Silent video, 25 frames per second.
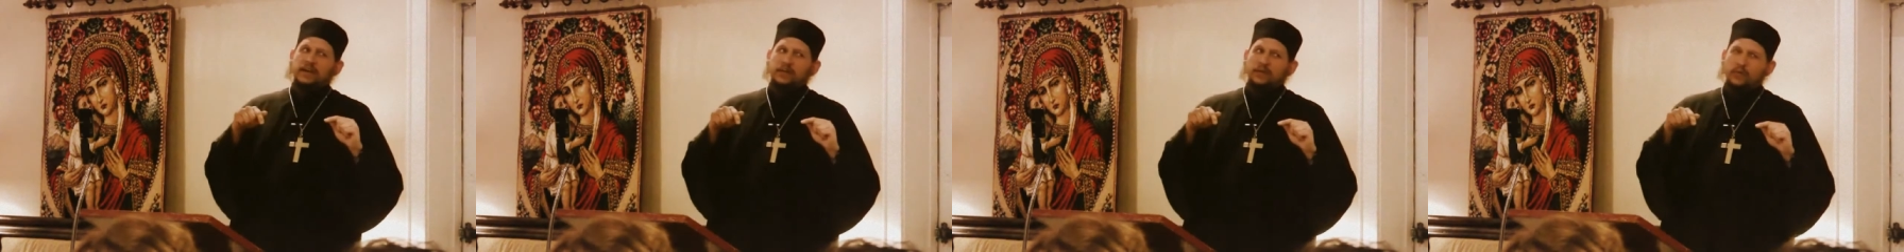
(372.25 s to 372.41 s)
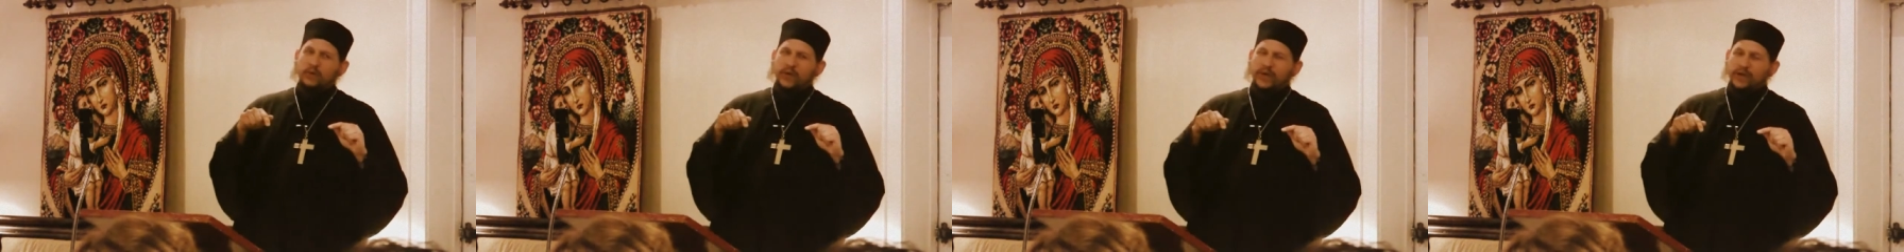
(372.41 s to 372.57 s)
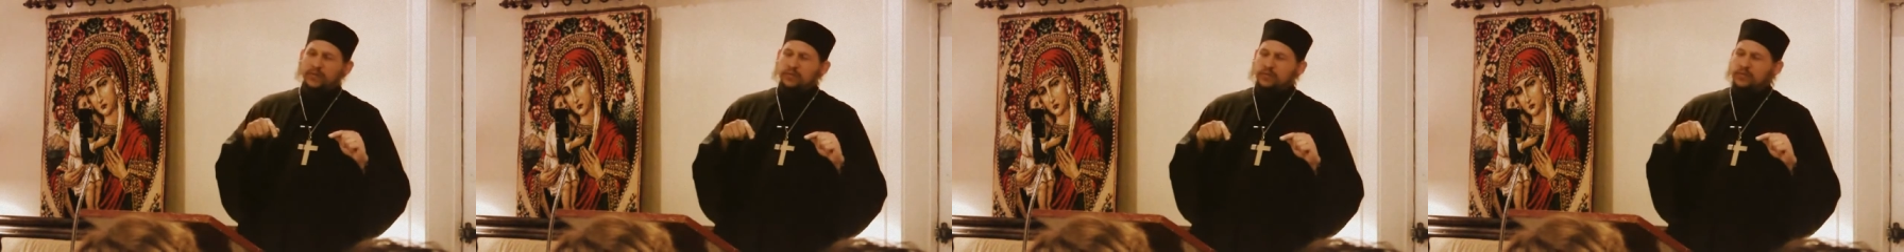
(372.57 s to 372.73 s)

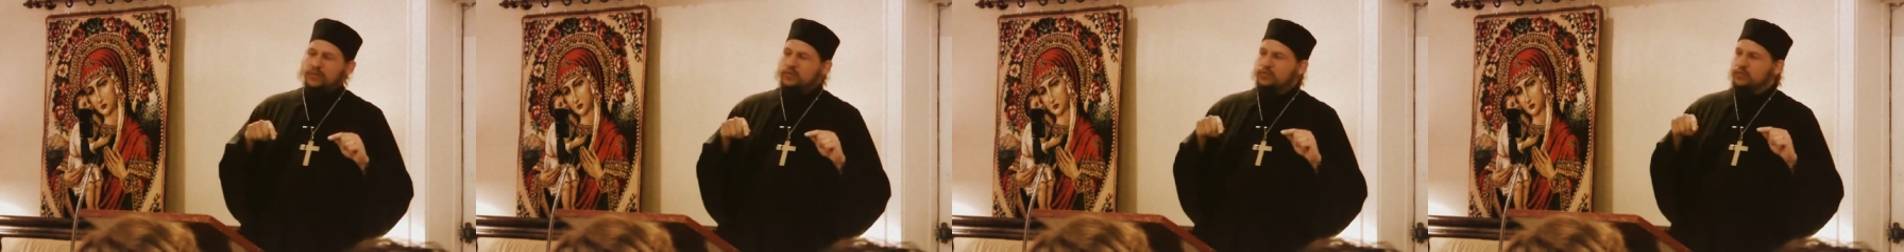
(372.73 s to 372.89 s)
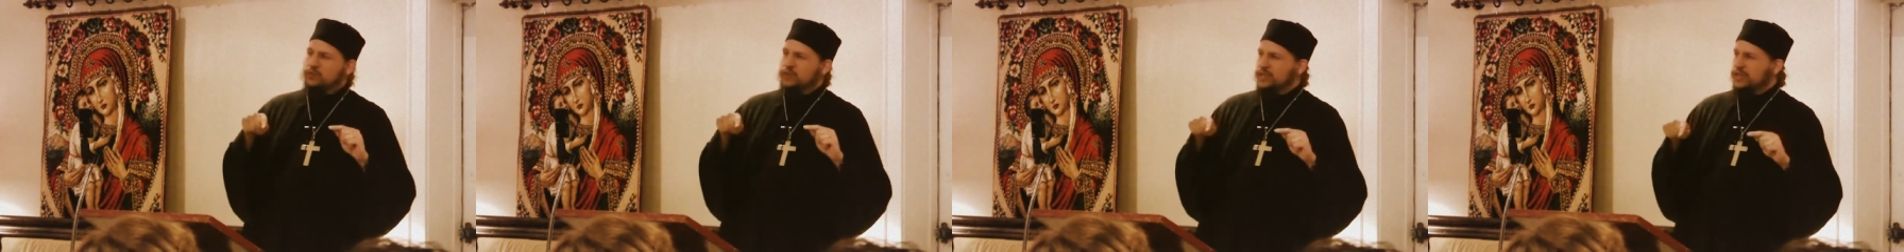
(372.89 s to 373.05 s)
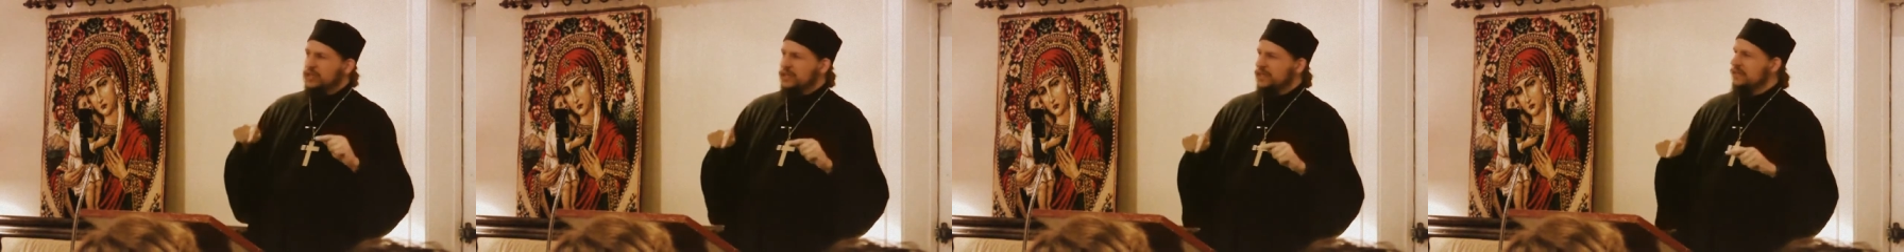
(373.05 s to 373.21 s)
when we
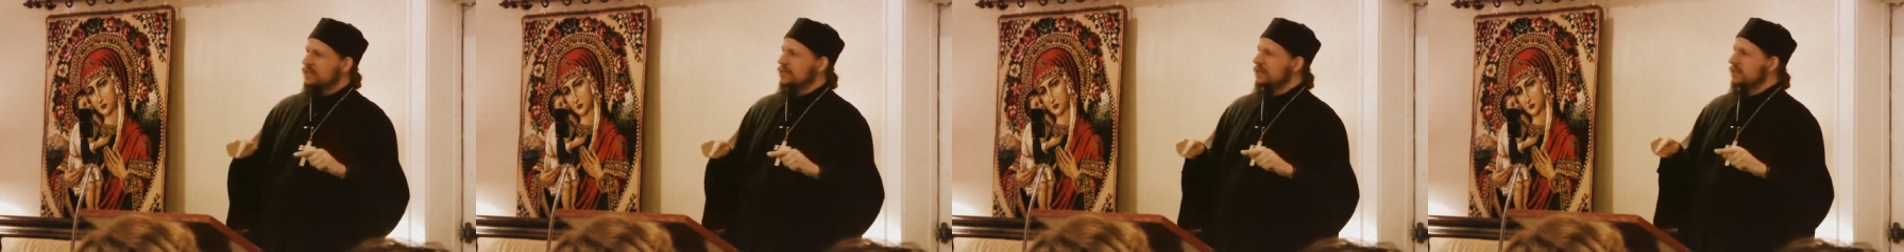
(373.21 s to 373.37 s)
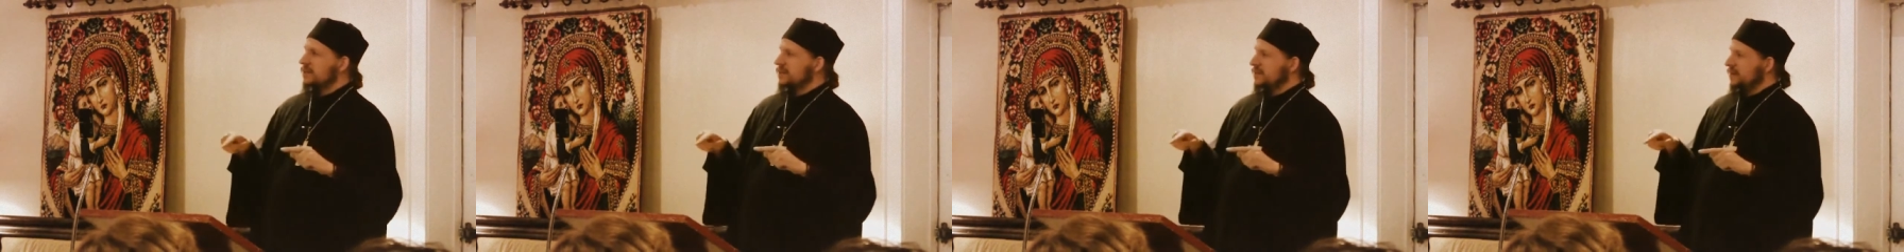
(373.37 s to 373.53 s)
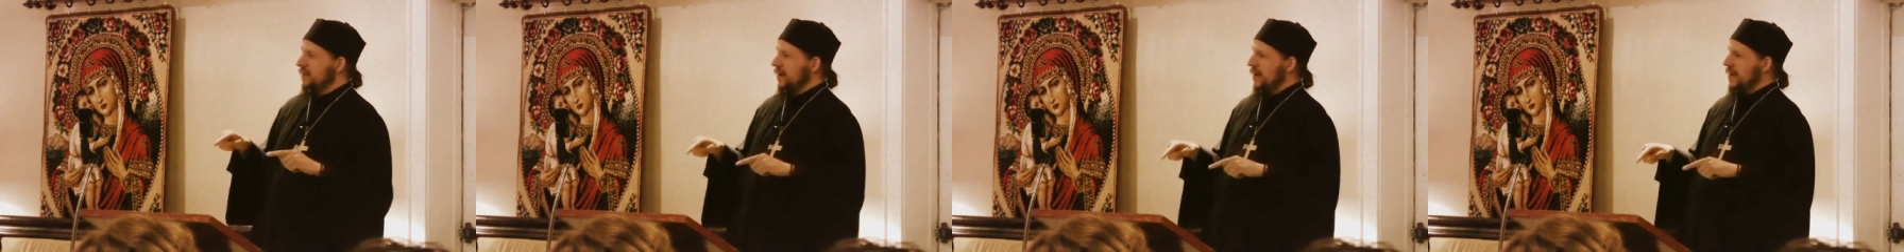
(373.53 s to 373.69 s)
read
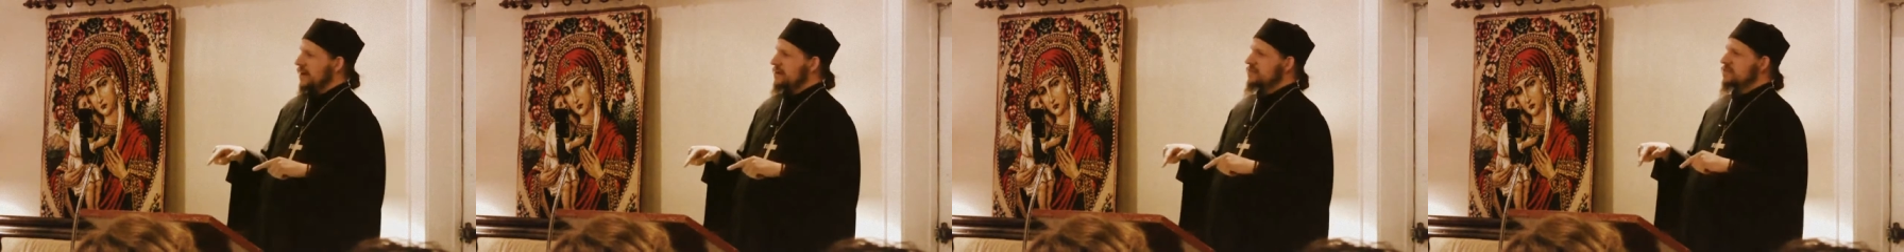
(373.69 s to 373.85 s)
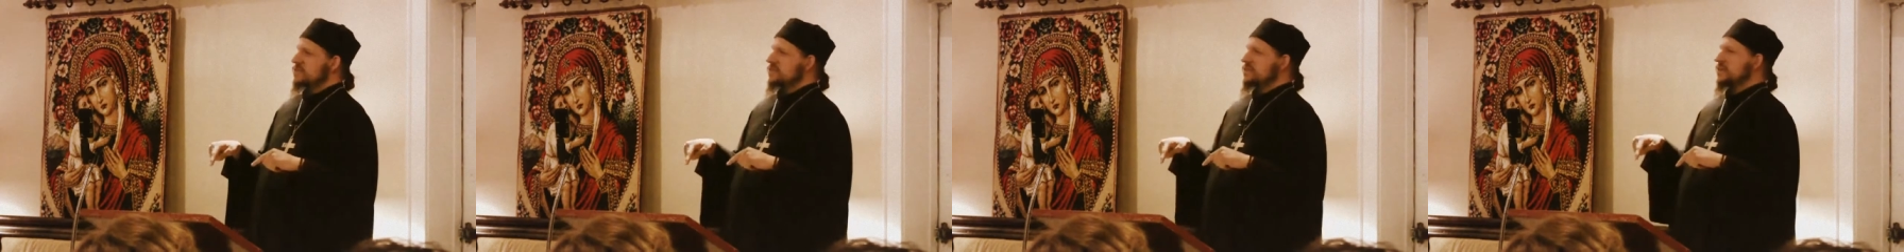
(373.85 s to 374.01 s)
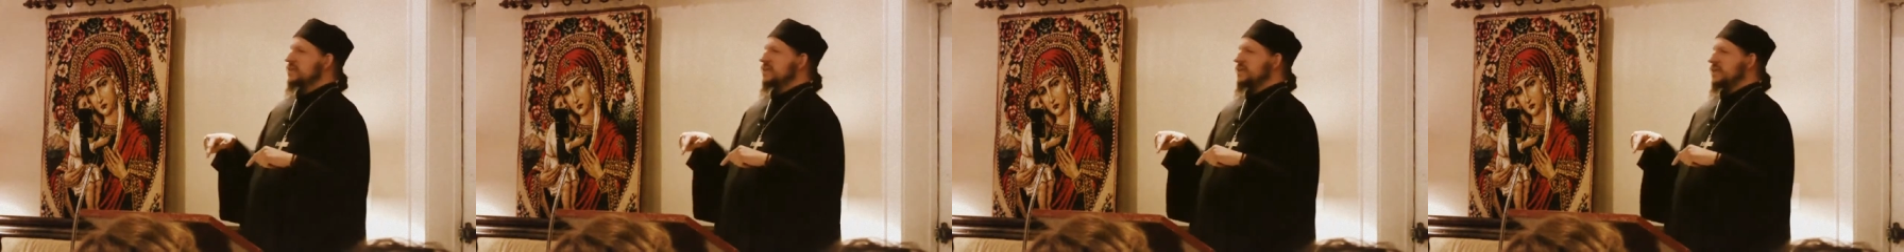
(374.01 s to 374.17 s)
the
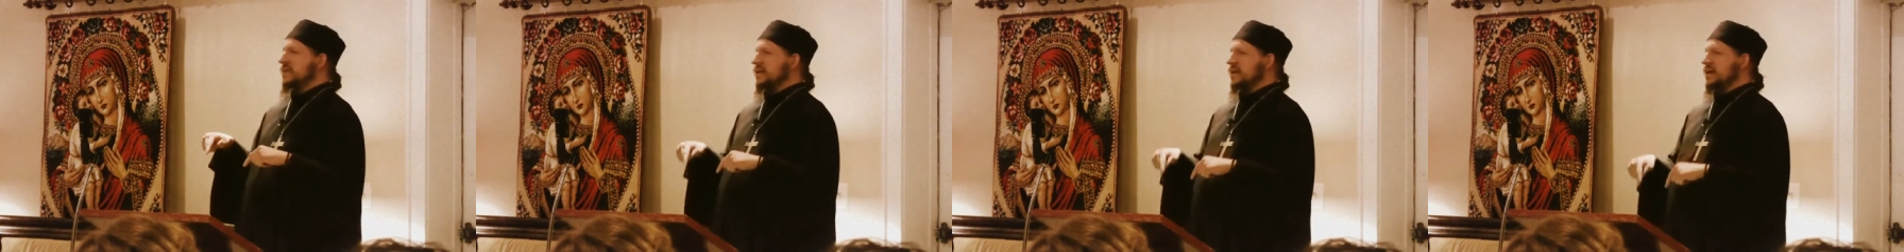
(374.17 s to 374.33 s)
lives